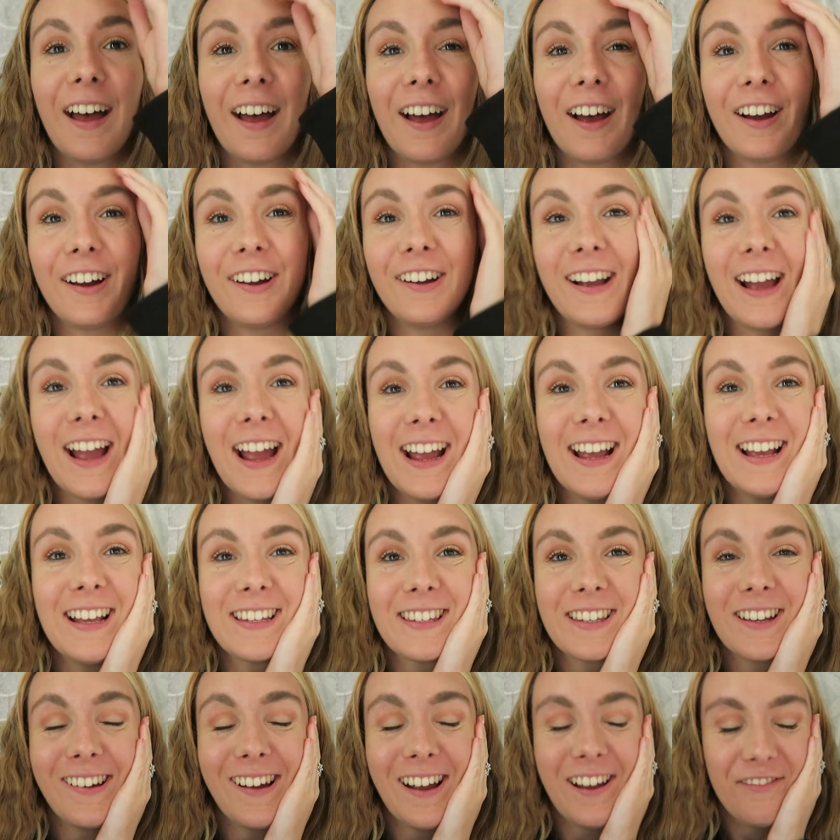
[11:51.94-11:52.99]
Okay,
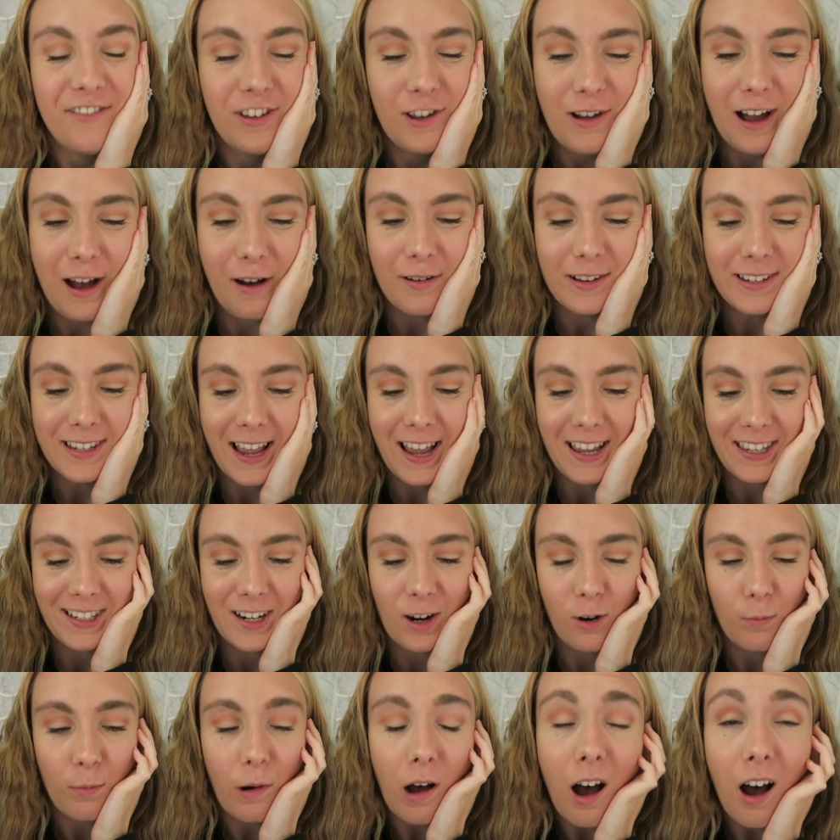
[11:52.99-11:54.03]
so a few hours has
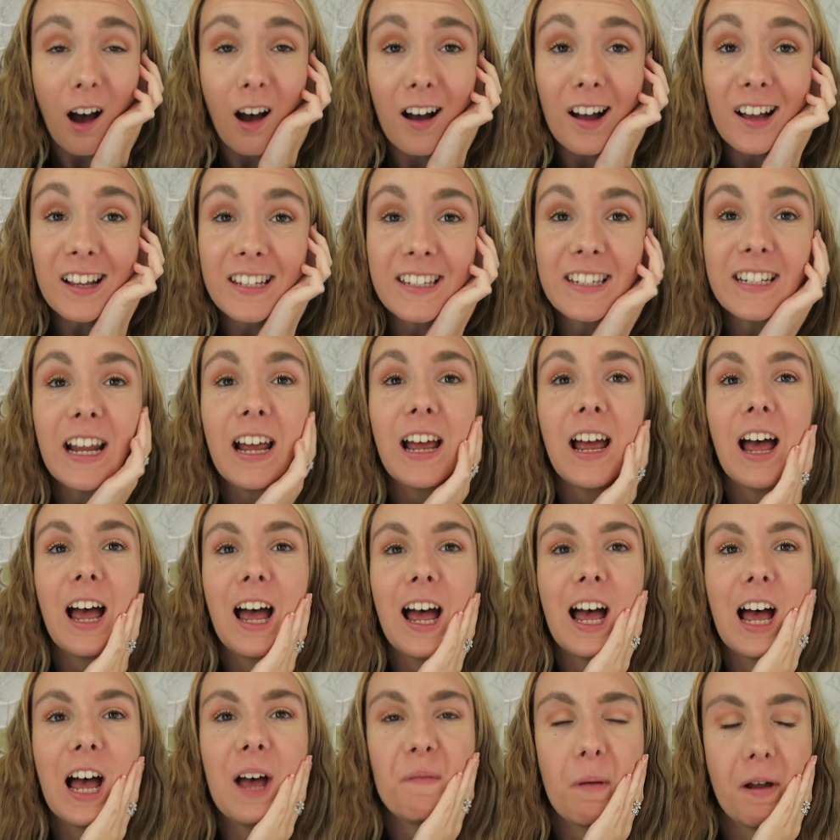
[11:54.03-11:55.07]
now passed.
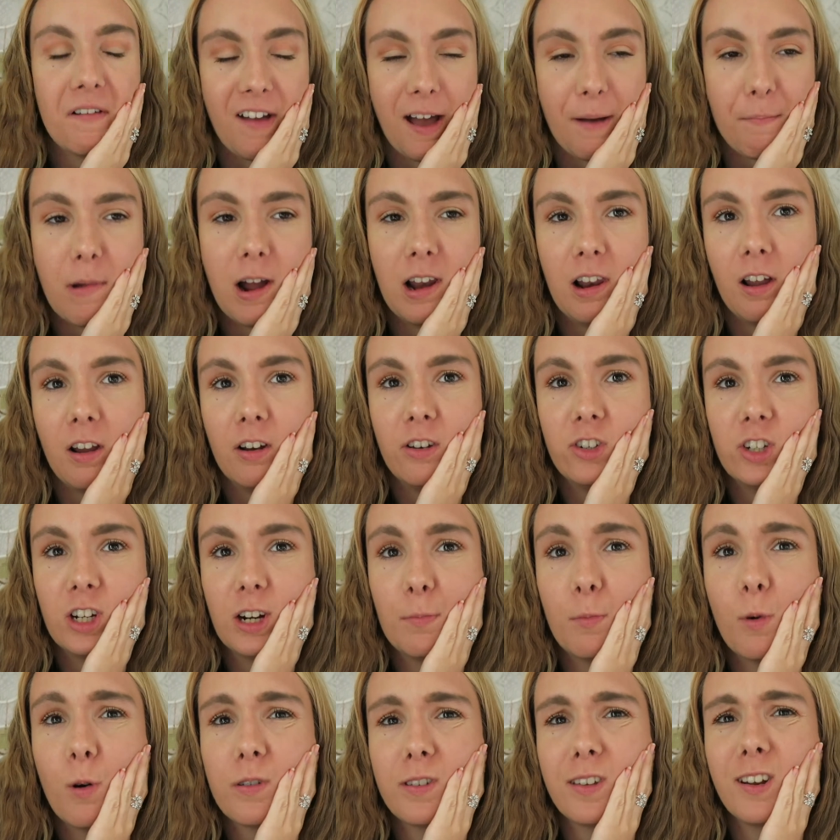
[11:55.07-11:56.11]
I've had my lunch, and
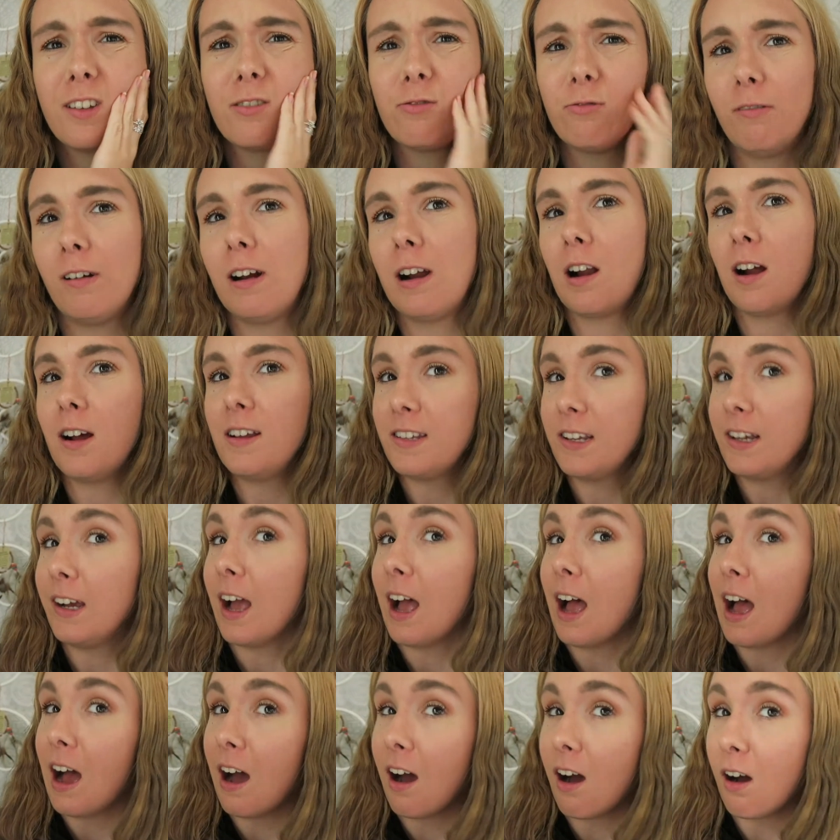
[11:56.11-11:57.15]
I'm also just realising
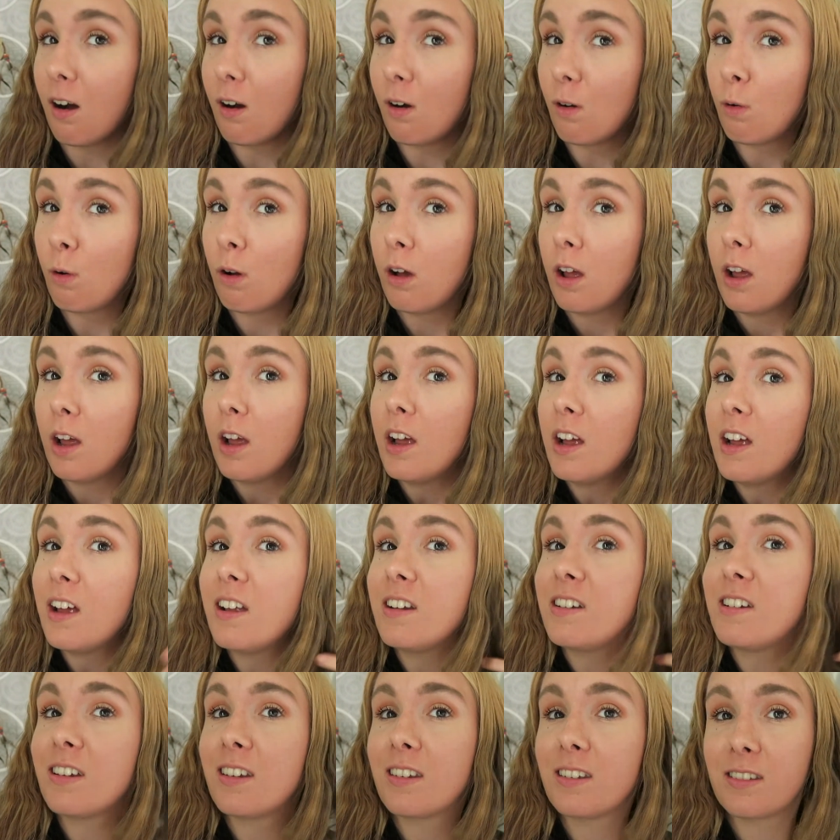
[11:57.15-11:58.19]
how
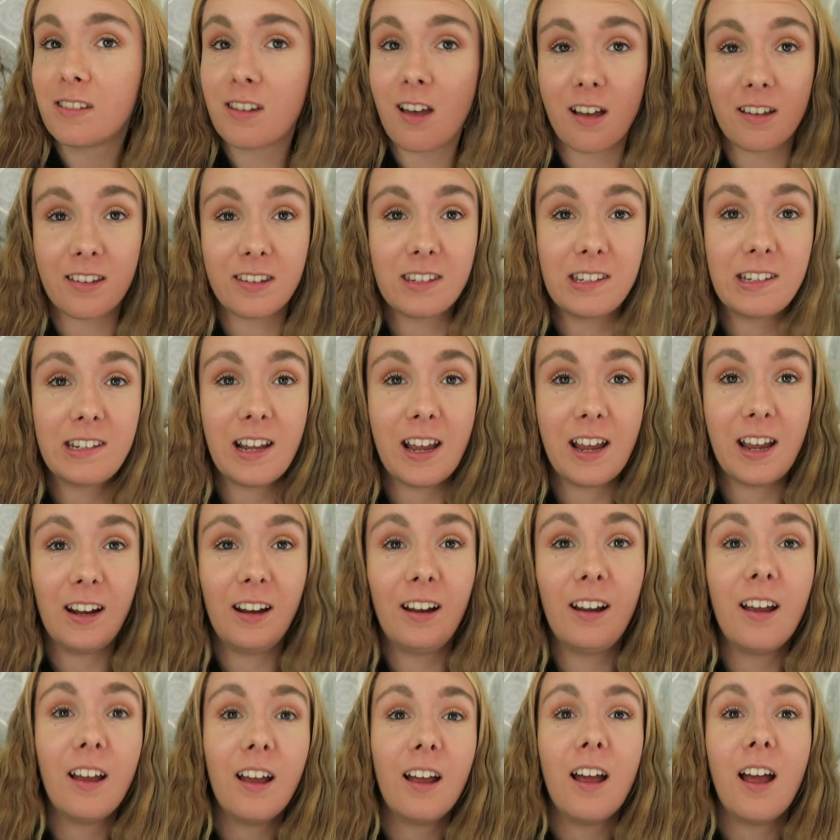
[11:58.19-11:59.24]

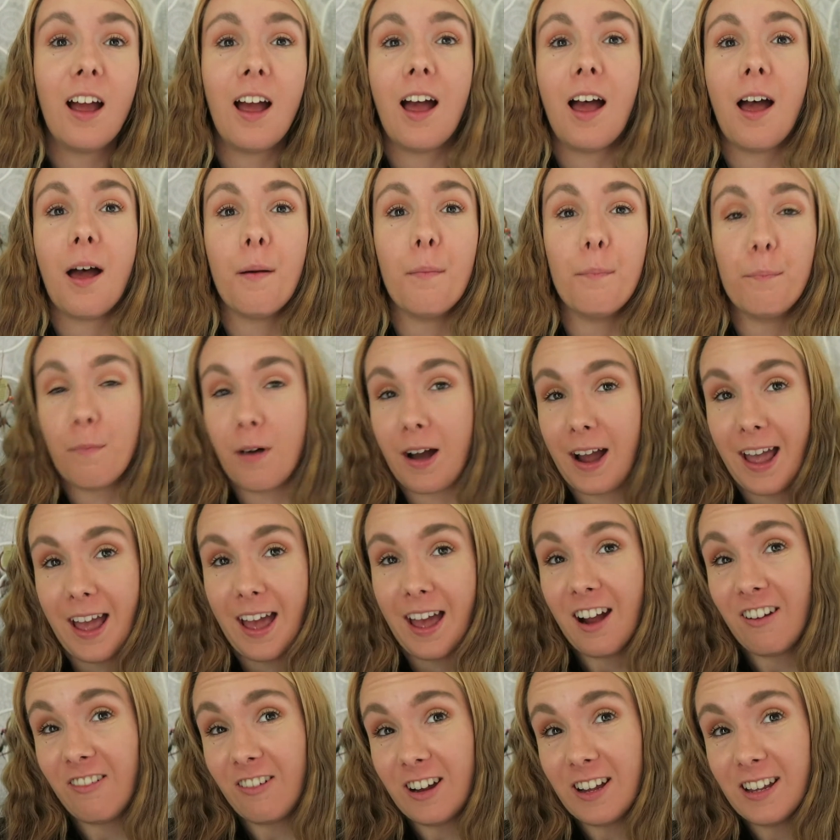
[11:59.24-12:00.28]
disgusting my
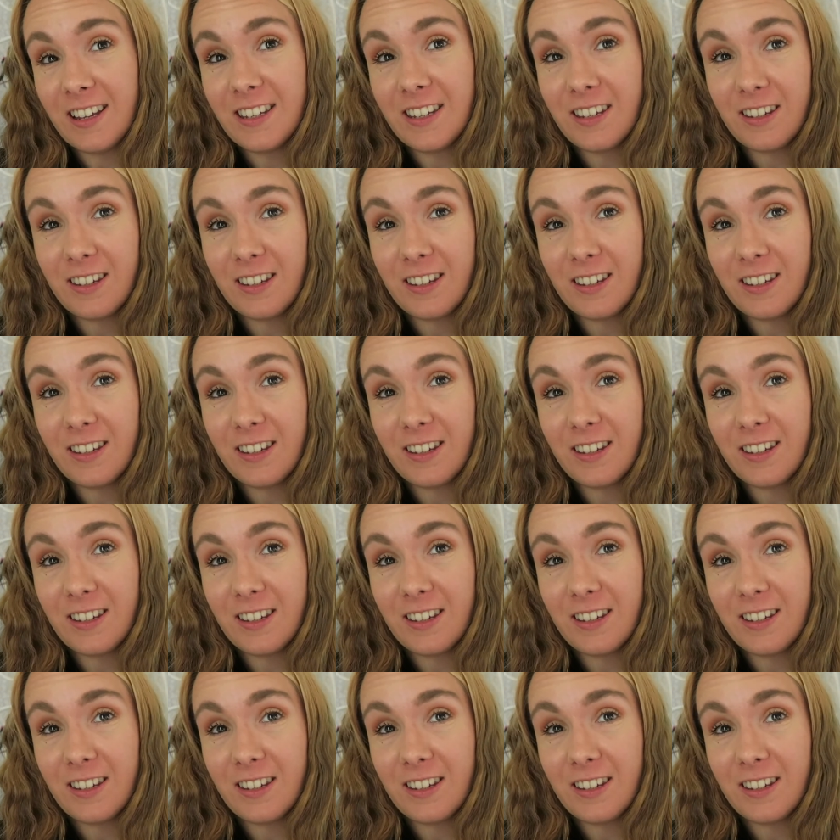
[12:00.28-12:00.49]
hair is.